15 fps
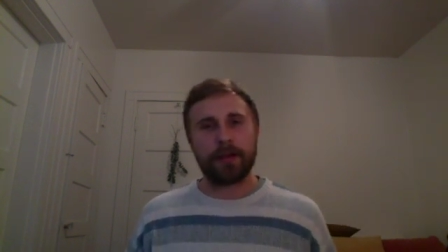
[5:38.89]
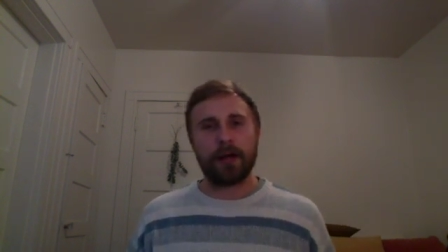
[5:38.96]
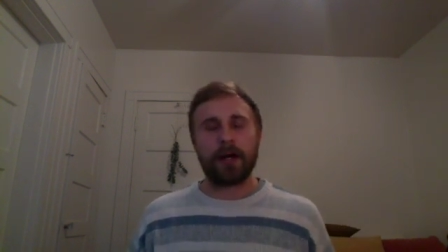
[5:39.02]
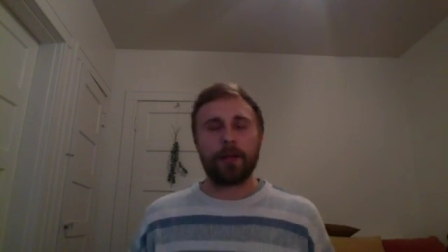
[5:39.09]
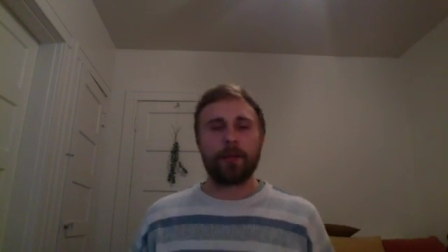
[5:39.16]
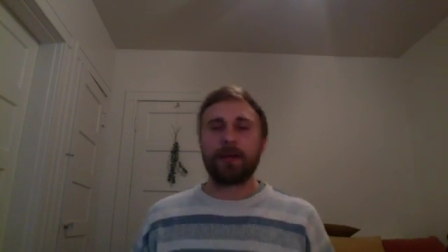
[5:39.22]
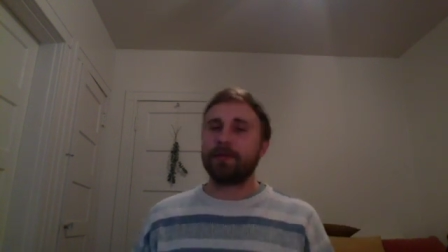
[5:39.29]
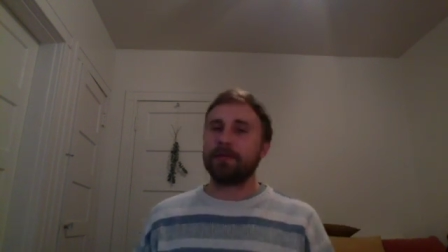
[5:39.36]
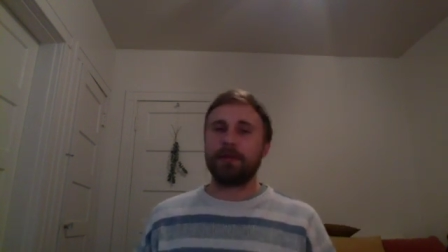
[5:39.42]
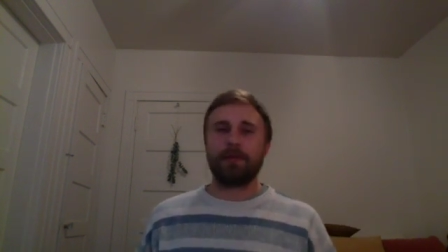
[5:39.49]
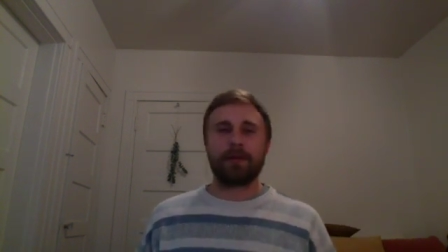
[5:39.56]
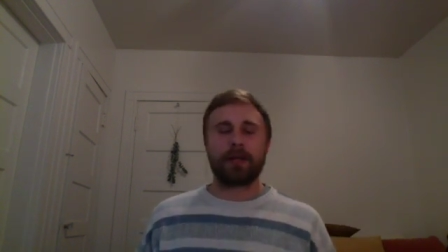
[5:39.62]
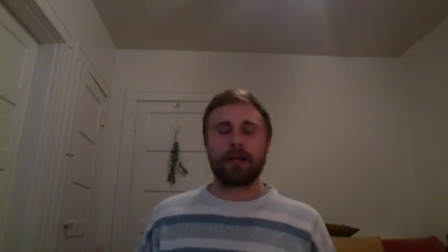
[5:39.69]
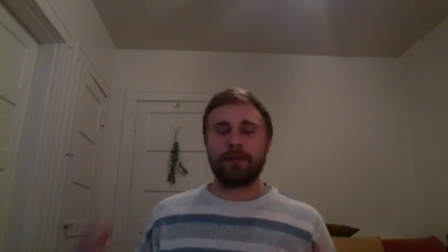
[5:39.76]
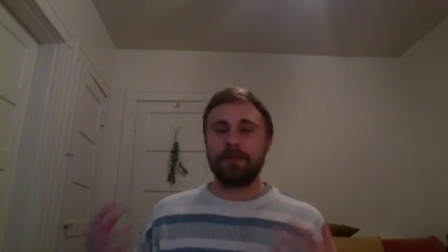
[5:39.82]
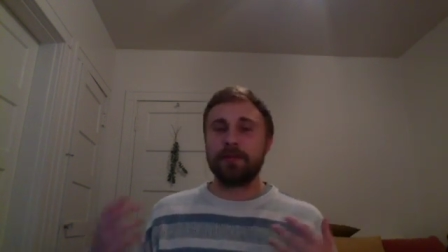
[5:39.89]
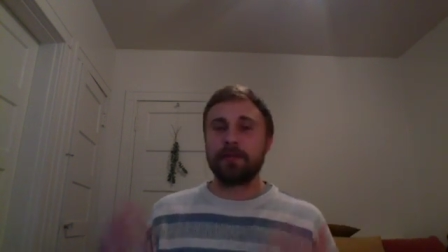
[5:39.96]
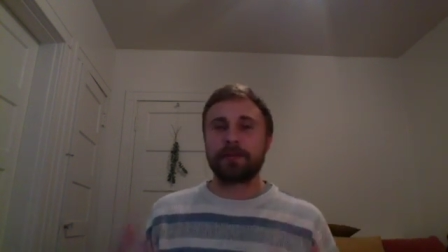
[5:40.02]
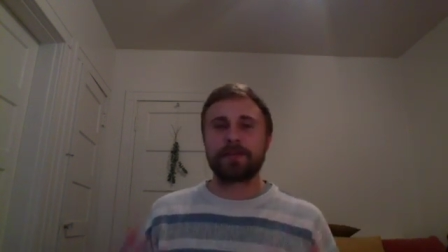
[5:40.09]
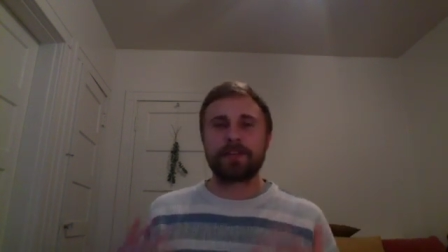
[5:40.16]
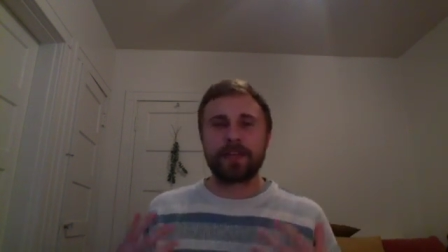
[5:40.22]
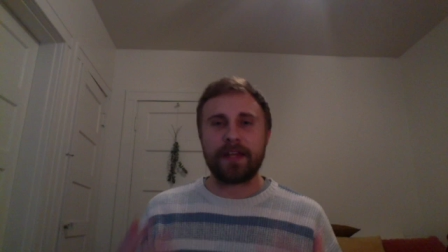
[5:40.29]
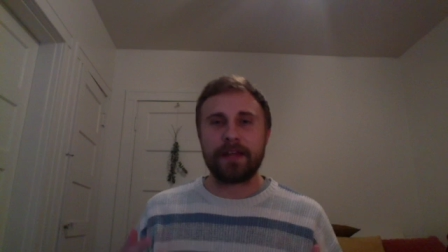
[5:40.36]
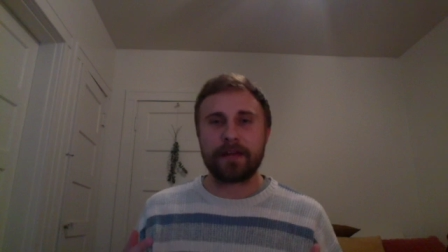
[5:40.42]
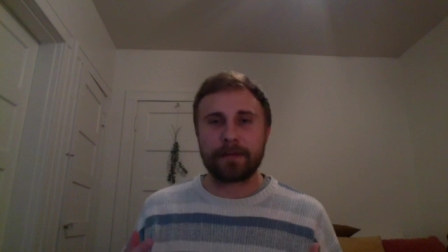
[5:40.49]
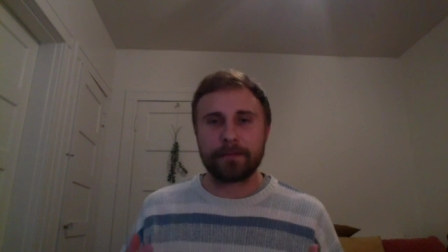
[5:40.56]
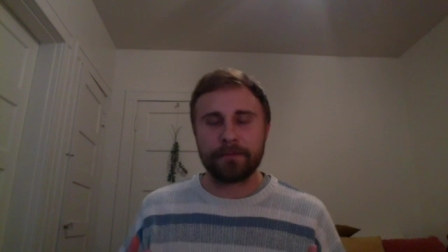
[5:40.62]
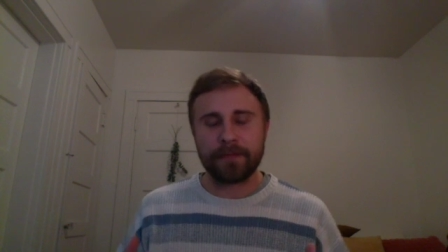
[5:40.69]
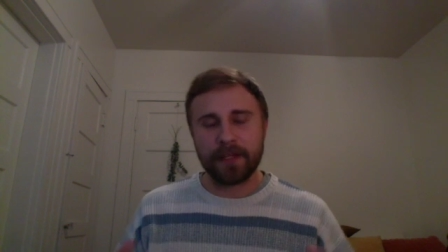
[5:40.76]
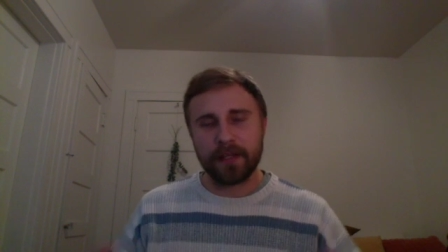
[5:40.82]
Whenever you have a communal
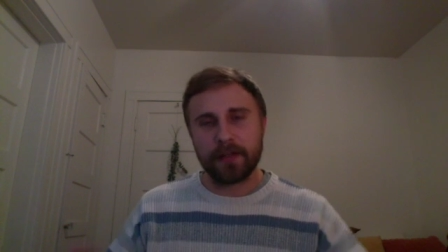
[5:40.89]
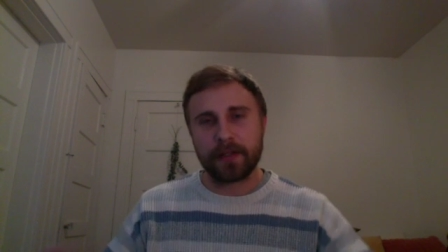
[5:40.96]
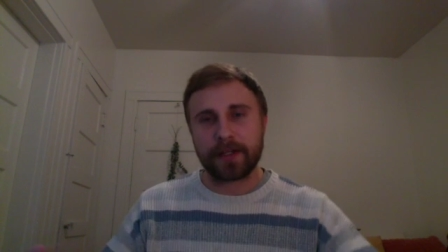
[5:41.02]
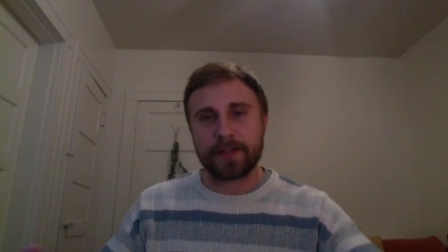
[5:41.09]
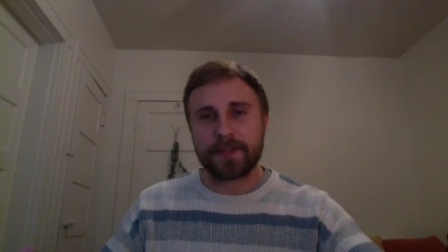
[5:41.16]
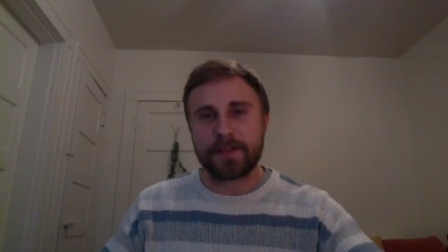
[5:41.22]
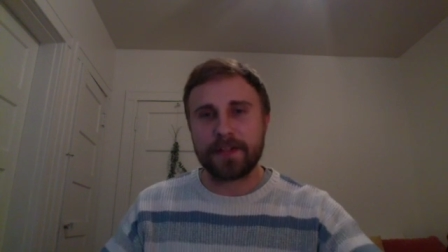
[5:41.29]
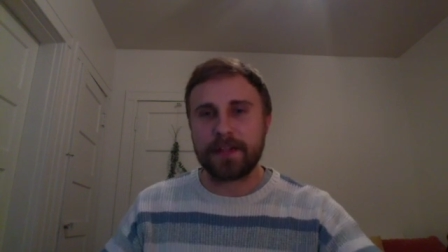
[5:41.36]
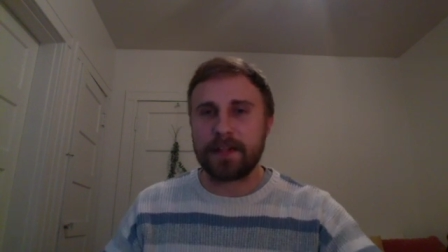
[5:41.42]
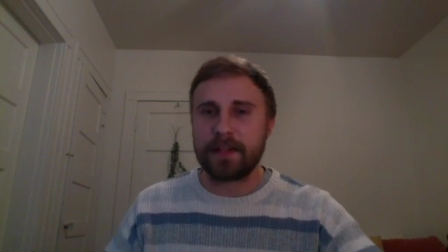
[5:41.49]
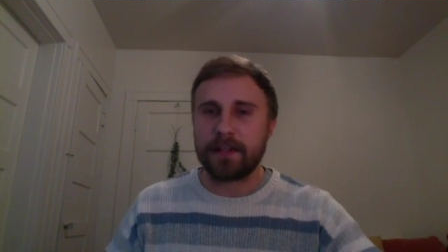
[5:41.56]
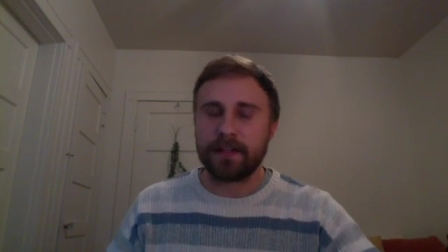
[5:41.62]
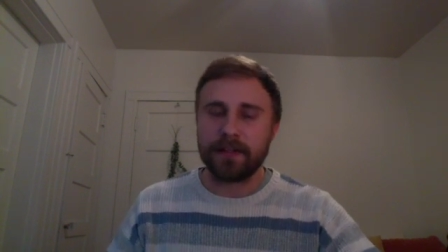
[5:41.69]
setting, like a city,